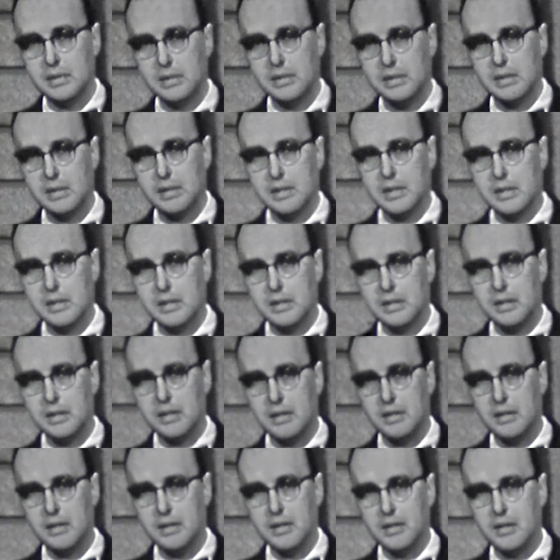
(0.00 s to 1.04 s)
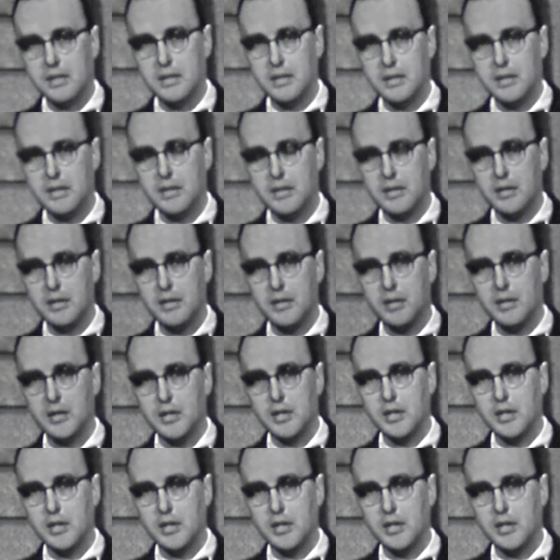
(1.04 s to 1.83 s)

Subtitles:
Nothing is said.